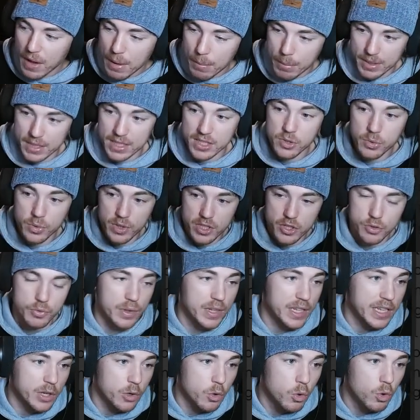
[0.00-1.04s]
but this one is
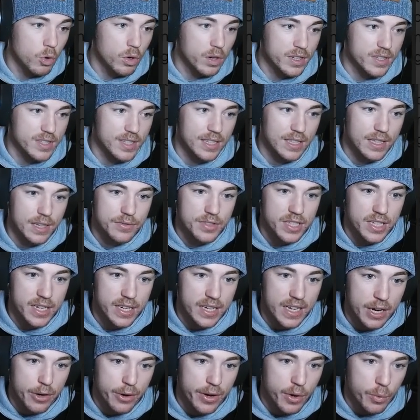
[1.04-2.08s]
really cool because it lives in an
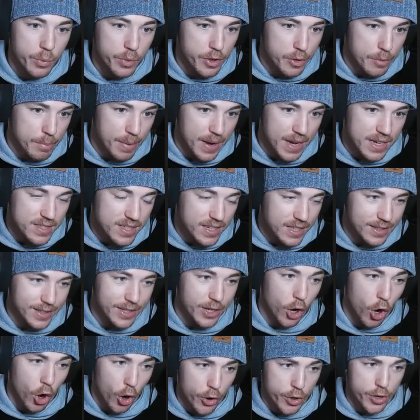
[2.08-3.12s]
area where there basically
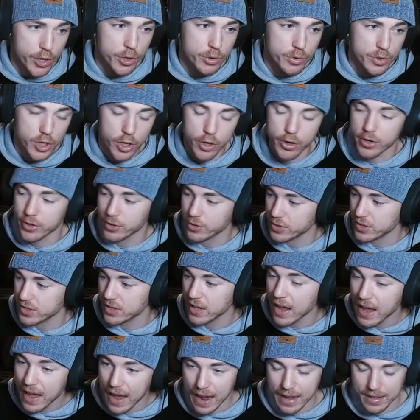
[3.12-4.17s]
are no darters.
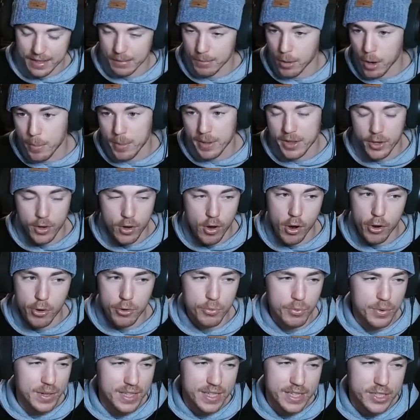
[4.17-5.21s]
At the moment, there aren't
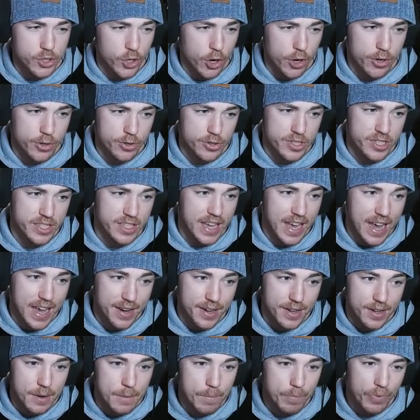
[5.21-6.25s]
really darters in
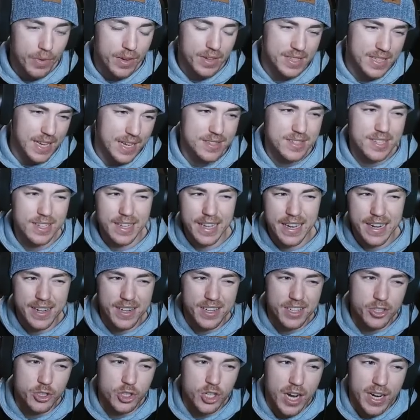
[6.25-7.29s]
Canada. Tessellated
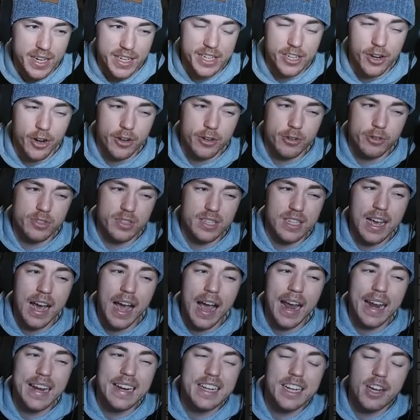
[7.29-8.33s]
and Johnny darters
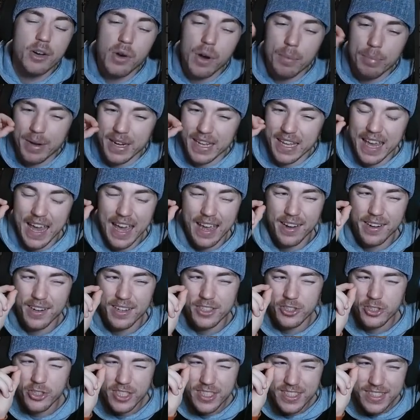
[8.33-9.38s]
kind of go up into Canada
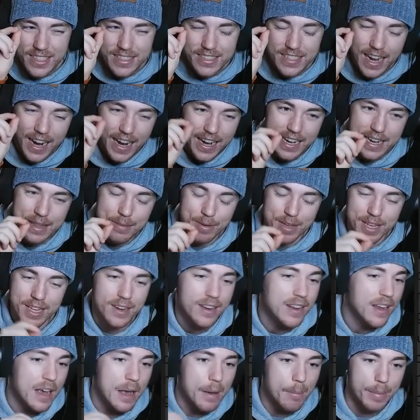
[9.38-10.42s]
just a tiny bit,
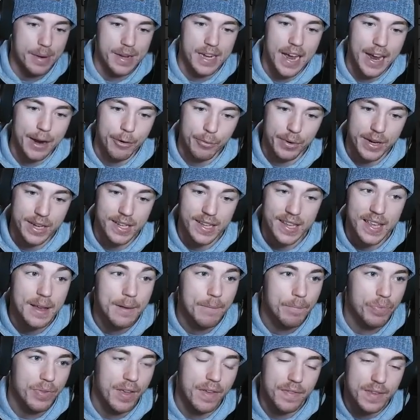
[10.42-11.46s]
but not really.
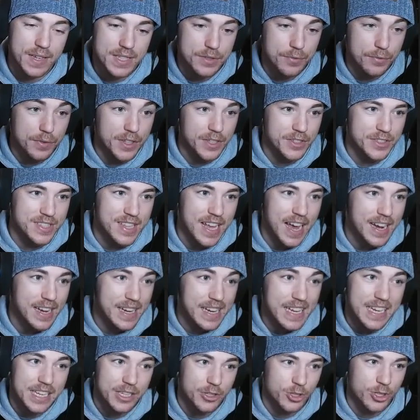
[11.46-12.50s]
And this fills that
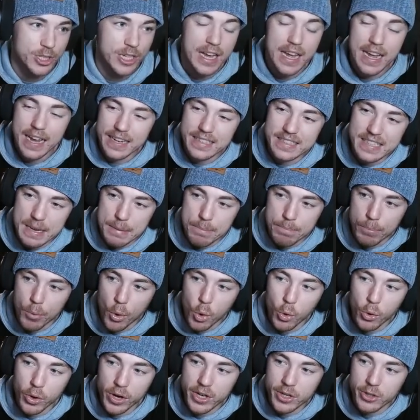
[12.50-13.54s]
niche. It's a
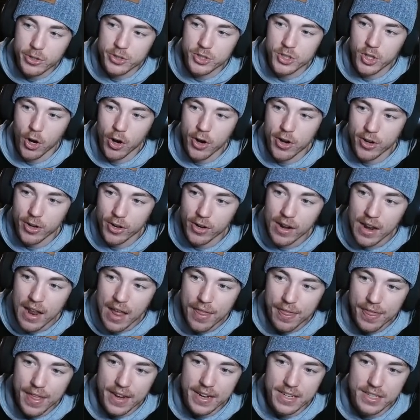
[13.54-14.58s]
boreal darter
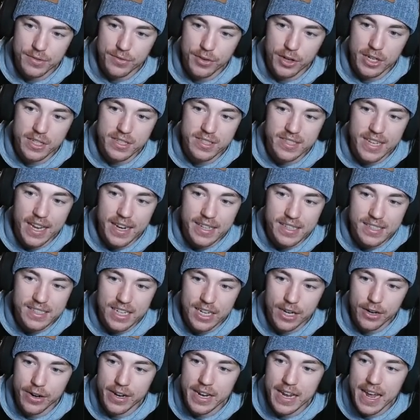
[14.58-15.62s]
that is very
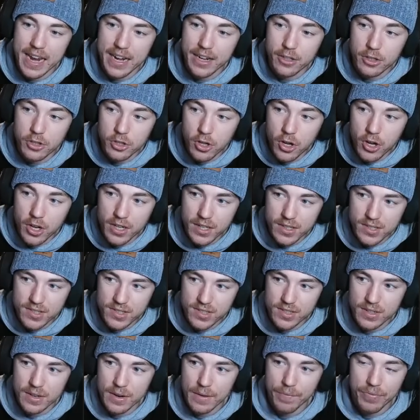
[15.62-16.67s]
sedentary and
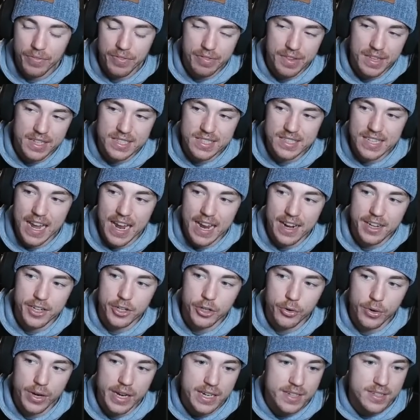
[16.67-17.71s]
looks, in these tannin
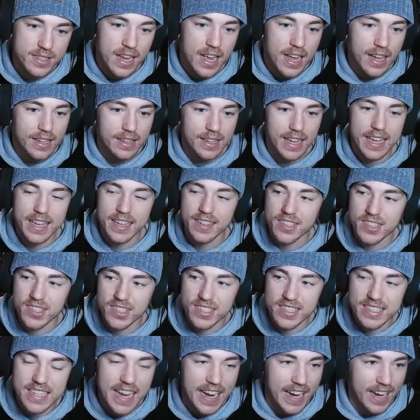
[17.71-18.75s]
creeks, like a
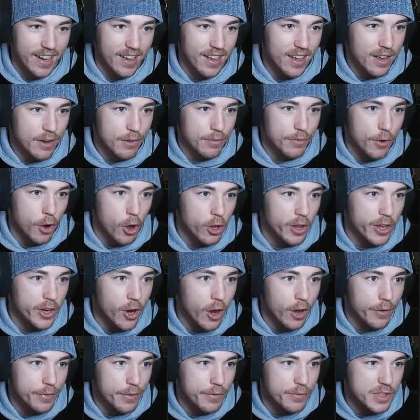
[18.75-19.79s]
stick fallen
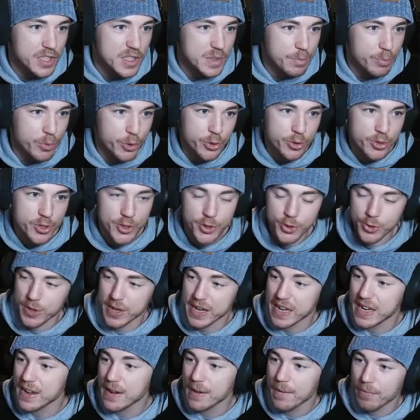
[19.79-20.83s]
off of a spruce
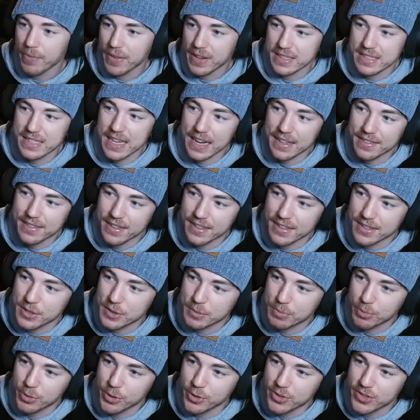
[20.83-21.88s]
tree. It's got the
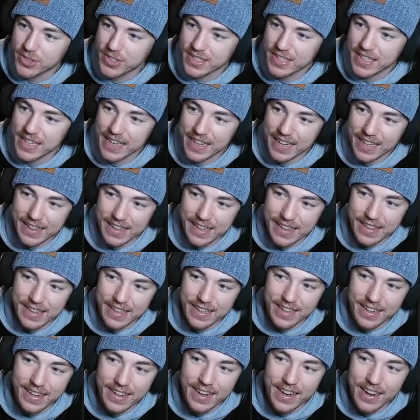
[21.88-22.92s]
spruce stick and then
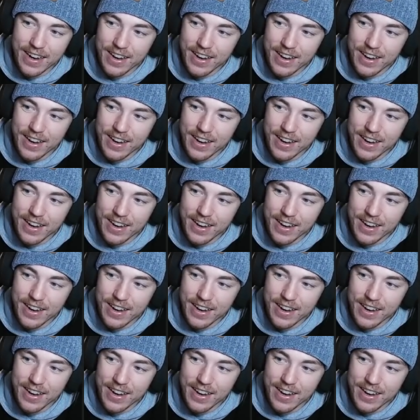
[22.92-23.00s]
the